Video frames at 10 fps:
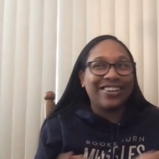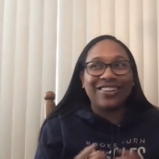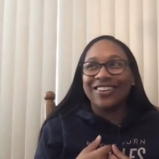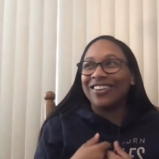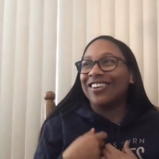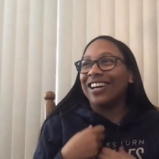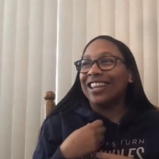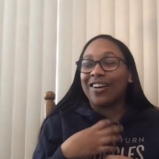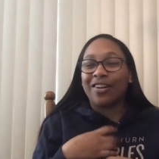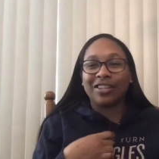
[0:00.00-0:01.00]
girl, and
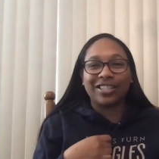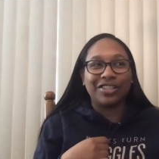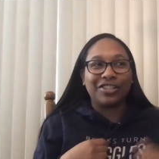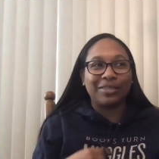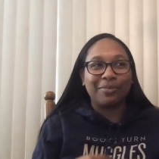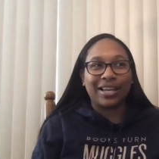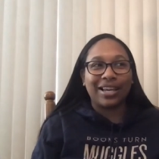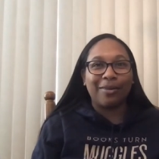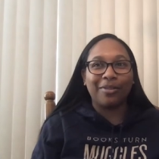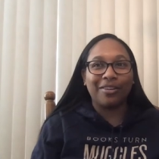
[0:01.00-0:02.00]
like all of a sudden she's making
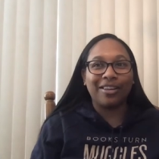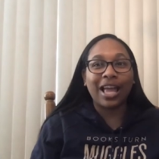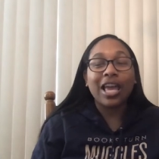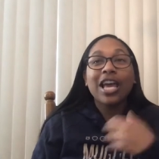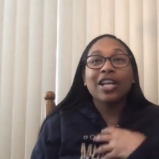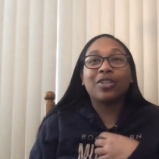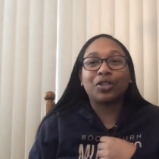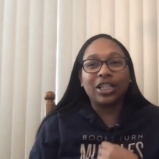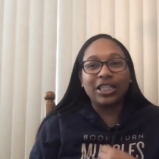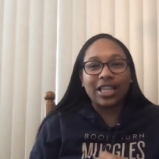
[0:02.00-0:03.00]
out with her. Like so
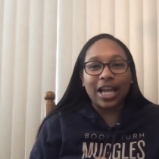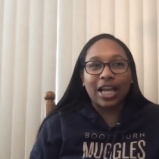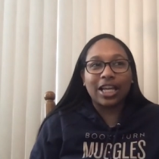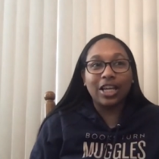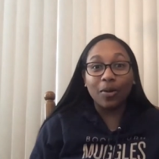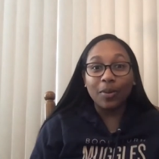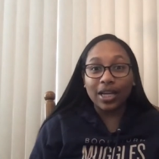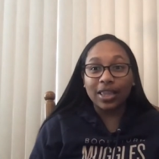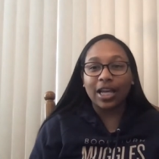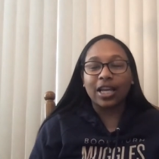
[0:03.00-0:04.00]
she's like you know what I
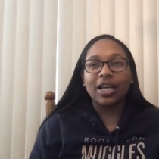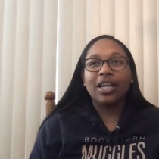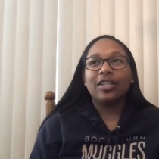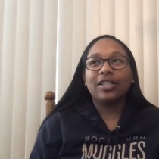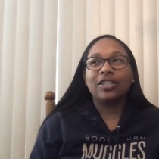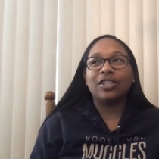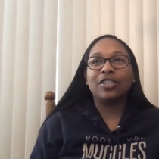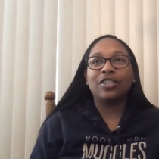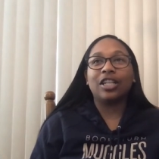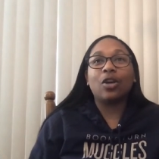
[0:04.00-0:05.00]
mean like.
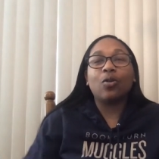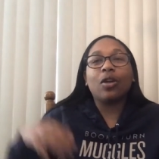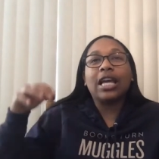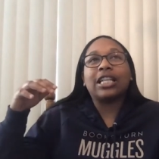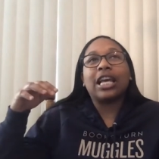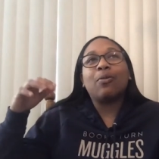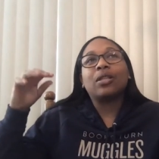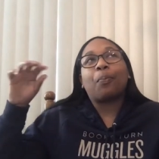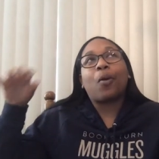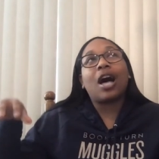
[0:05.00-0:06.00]
Mm-hmm. So the, it it was
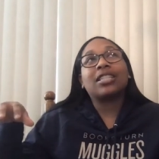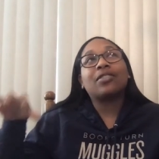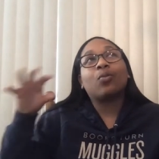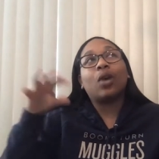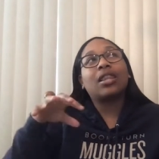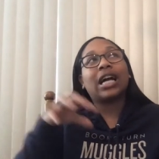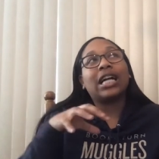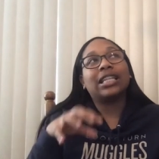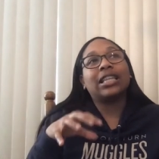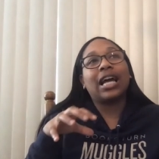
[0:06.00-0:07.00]
a process. One thing I
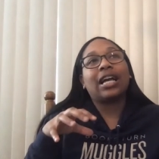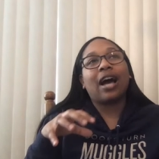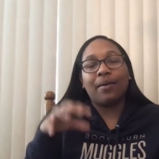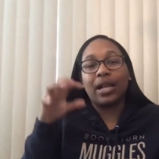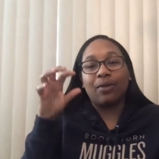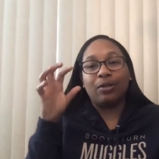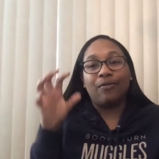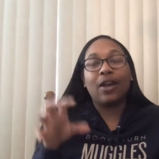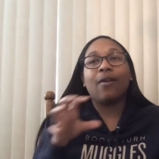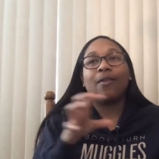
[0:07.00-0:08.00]
did like, I mean, it was
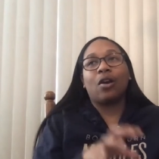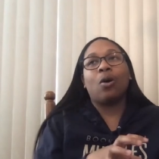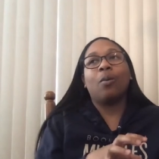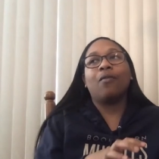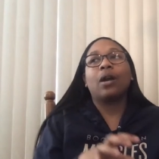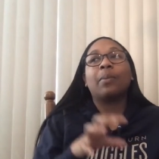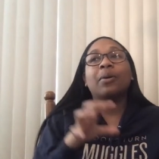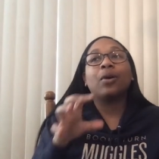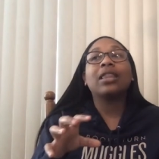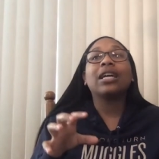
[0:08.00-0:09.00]
very very homophobic,
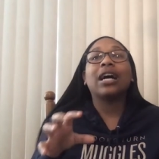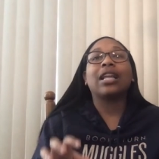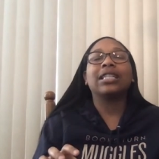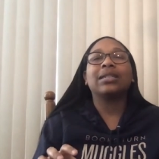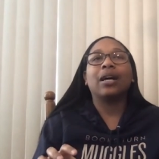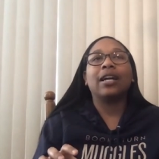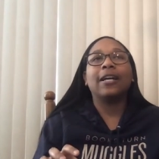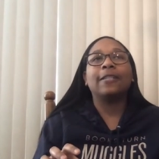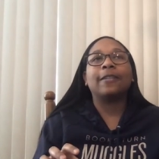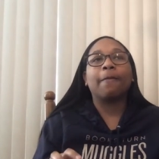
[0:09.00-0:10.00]
but one thing I liked about it
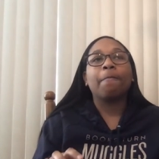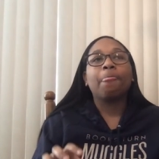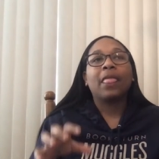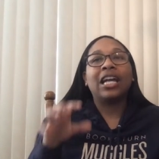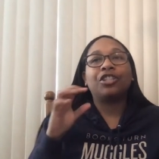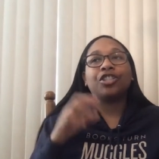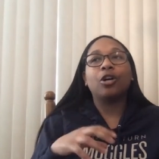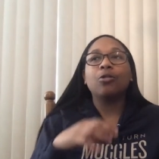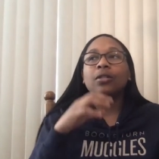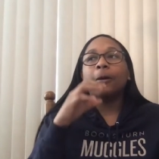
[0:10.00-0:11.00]
is like it
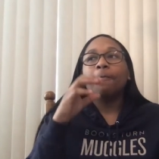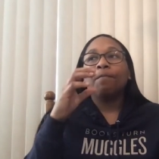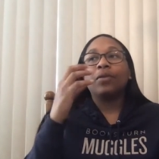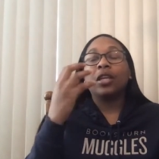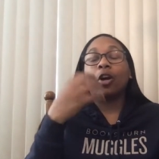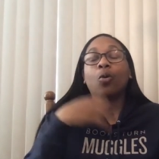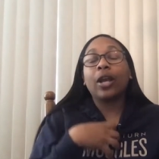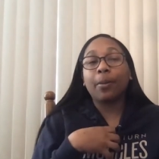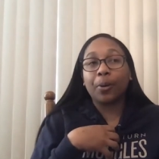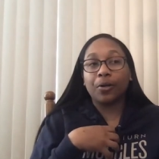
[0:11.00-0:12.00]
shows the
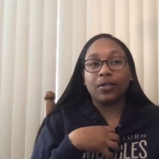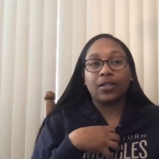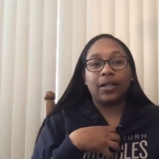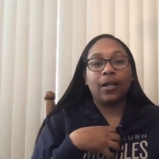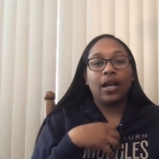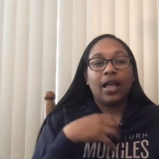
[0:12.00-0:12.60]
queer person